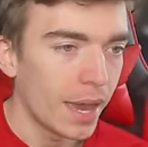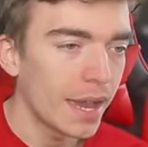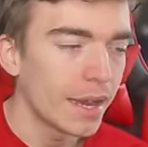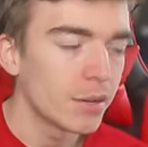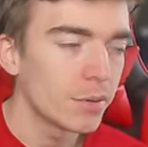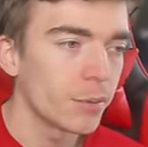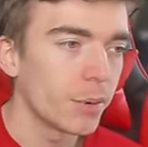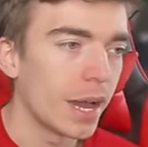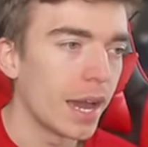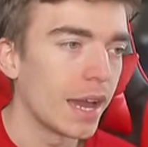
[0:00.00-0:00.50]

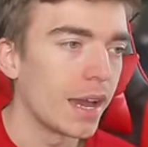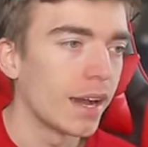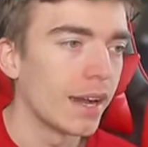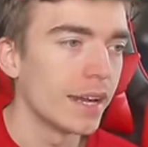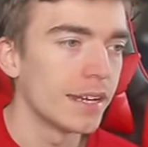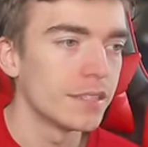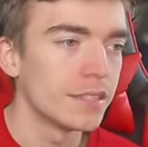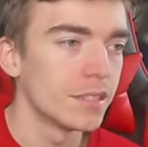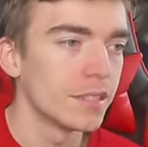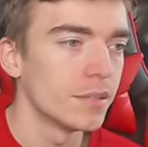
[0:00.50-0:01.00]
pet wear
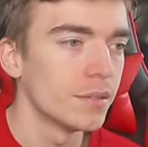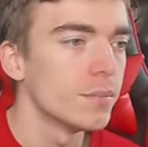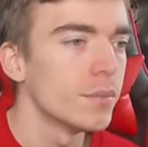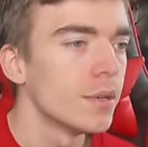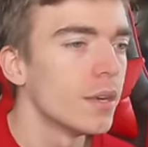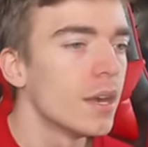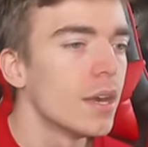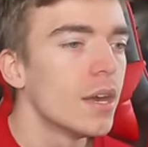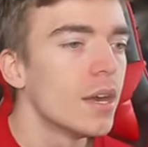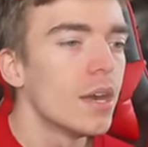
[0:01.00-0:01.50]
item.
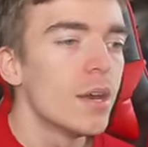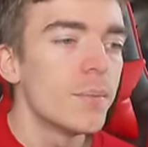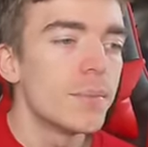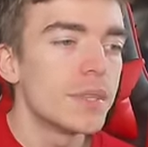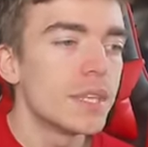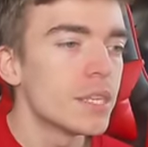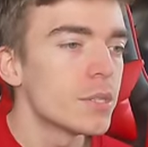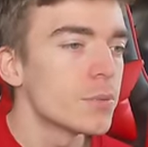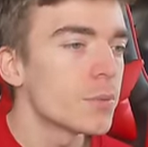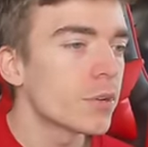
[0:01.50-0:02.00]

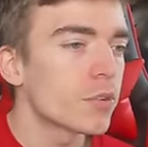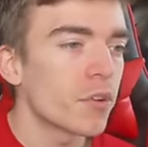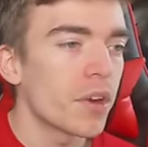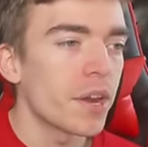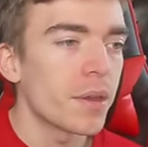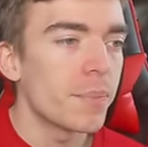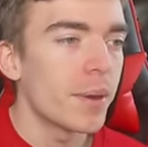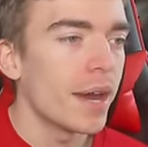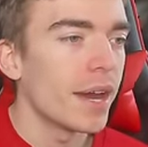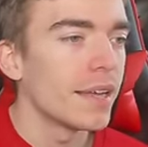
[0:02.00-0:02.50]
But these were
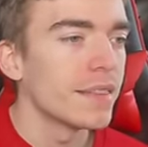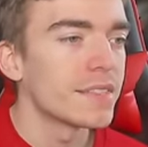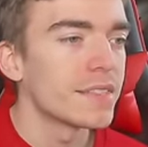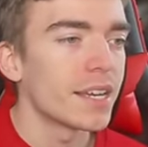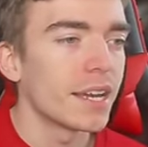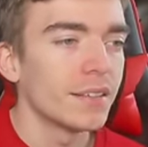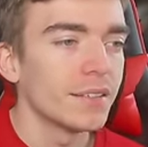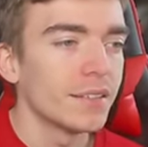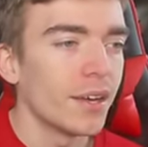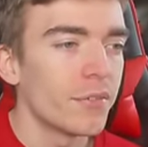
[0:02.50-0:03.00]
great pets.
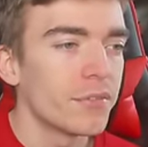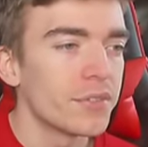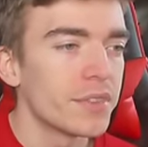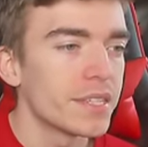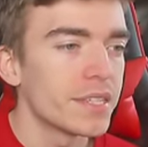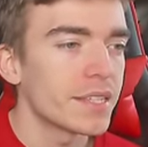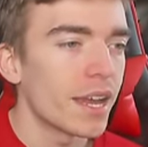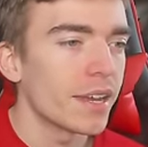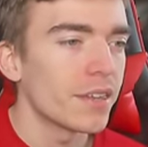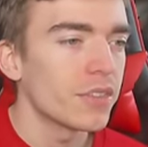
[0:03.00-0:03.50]
I loved
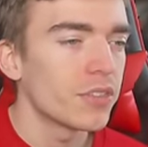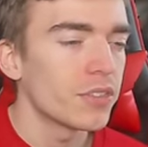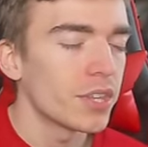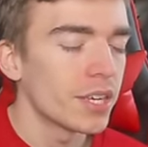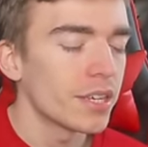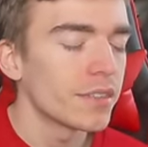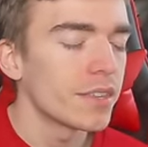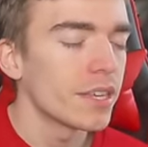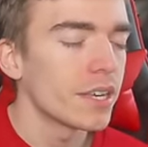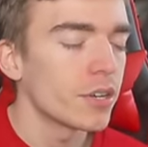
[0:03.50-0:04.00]
these. I
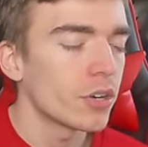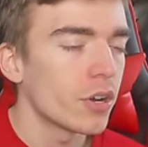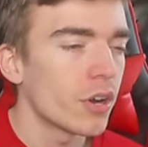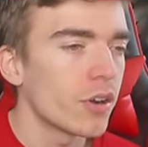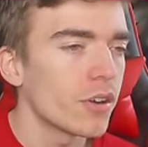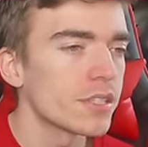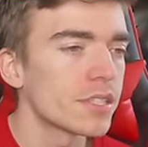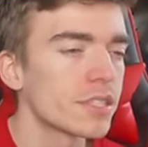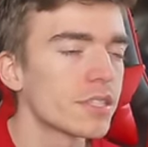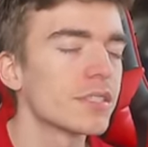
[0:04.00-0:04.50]
think they
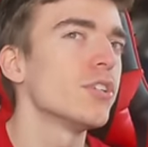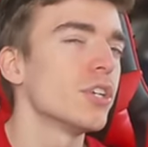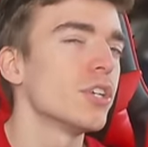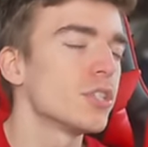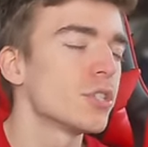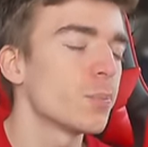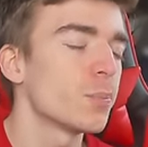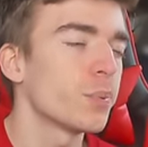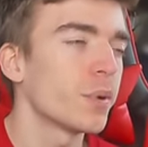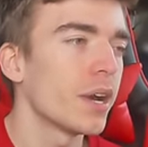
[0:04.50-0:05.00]
cost
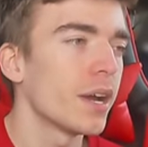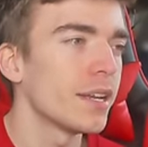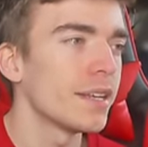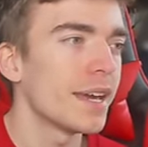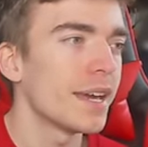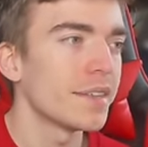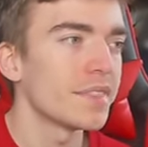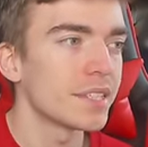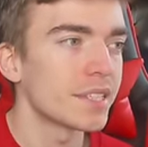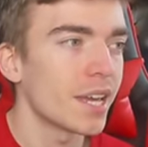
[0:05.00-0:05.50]

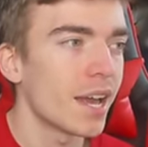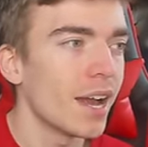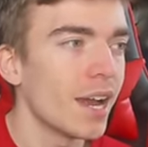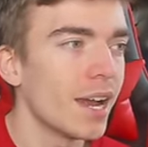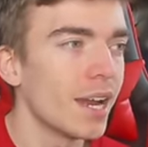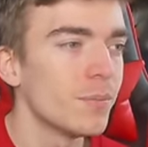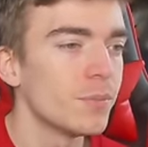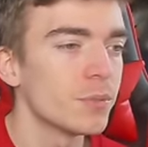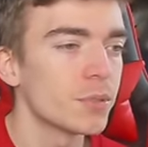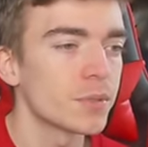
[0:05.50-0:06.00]
gingerbread at the
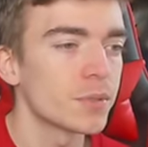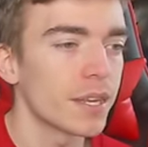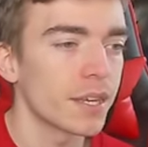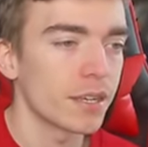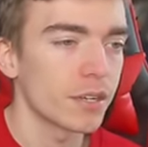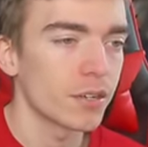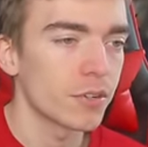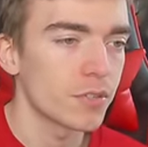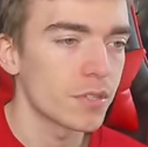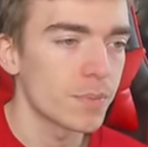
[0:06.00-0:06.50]
time, which was
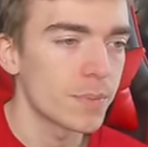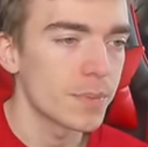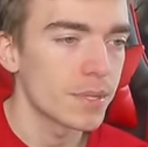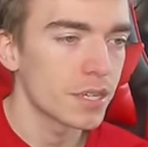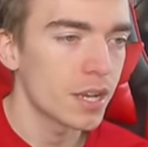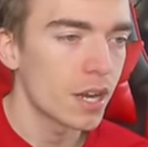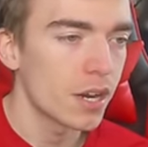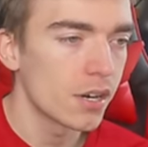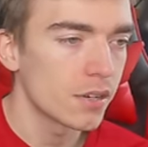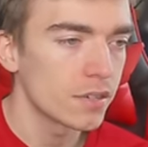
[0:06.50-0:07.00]
like a
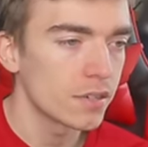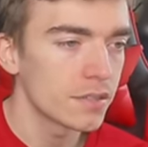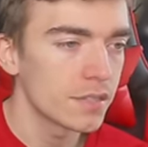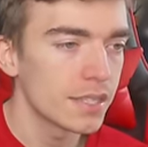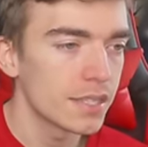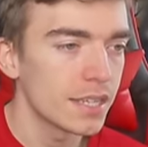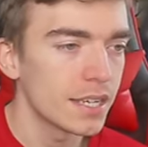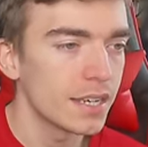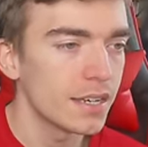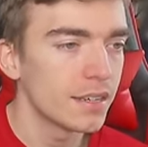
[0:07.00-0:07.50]
Christmas
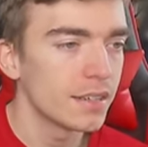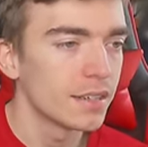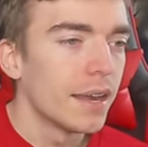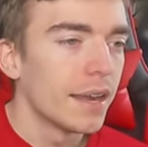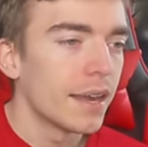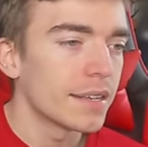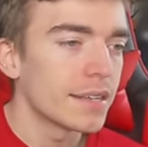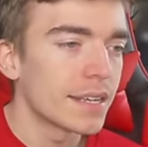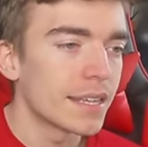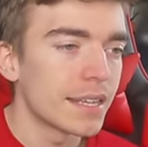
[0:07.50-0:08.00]
currency.
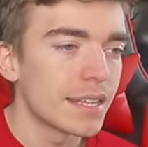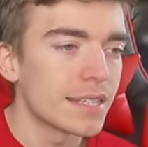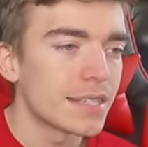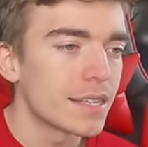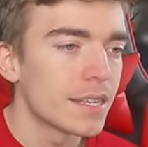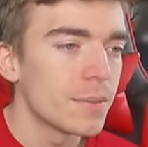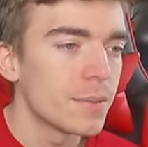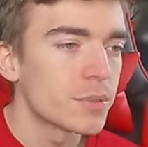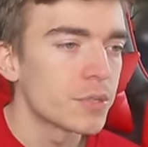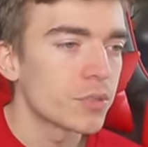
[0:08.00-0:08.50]
And yeah,
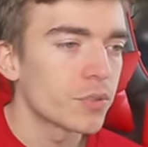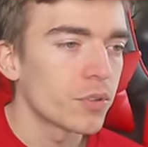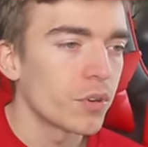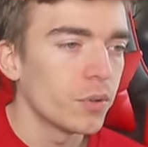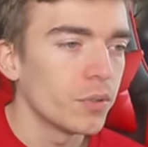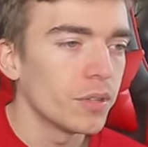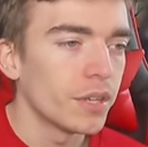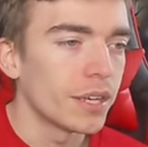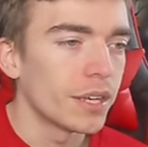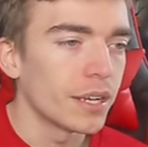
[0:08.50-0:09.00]
let's keep
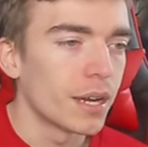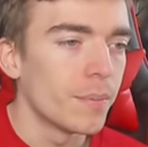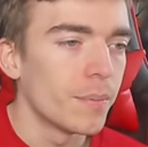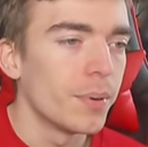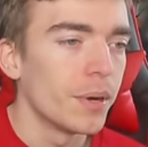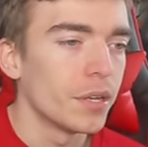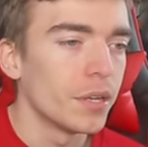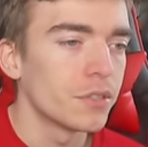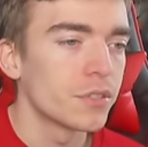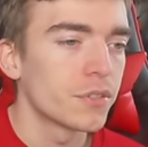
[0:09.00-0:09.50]
scrolling. A
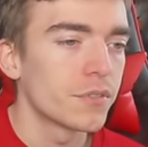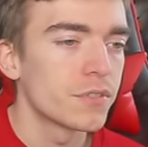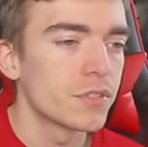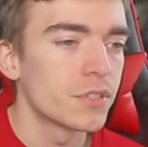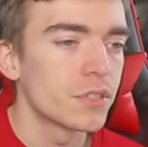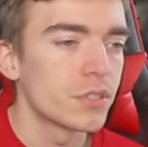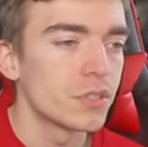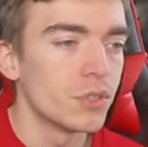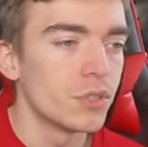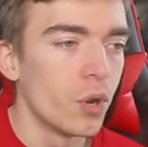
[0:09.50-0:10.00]
bunch of
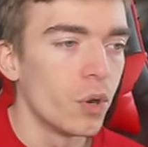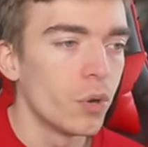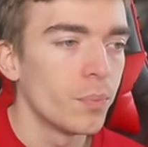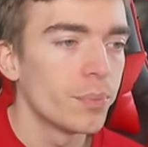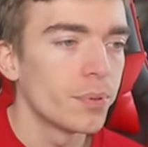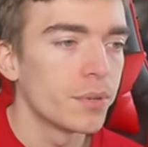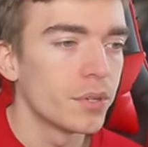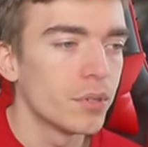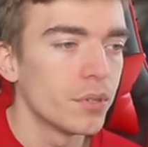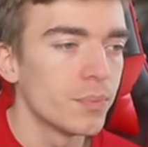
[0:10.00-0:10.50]
snow
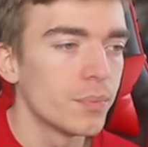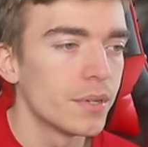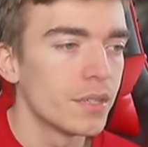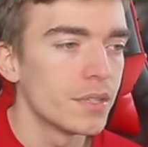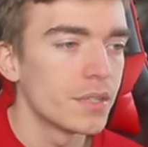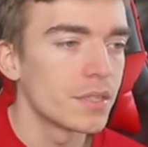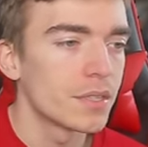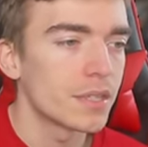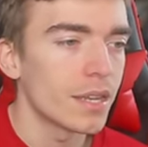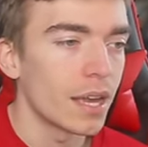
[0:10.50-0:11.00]

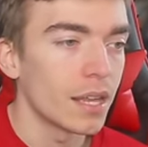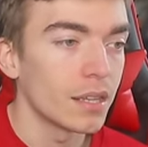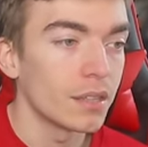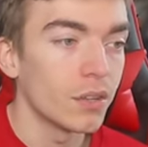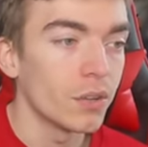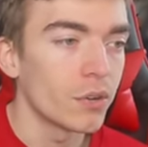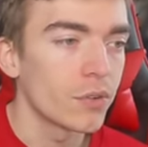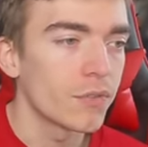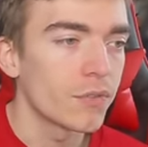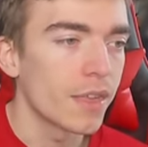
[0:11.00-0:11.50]
pumas,
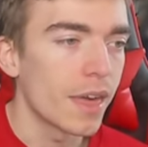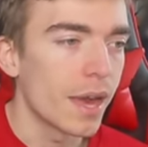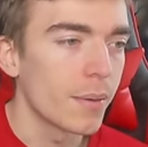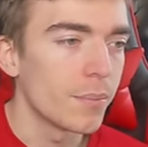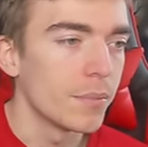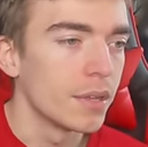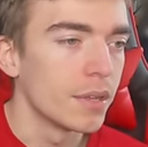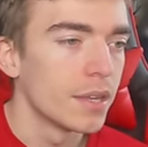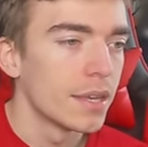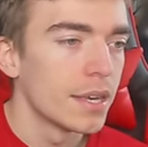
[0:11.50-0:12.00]
a lot of
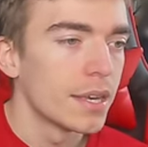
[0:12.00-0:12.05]
them.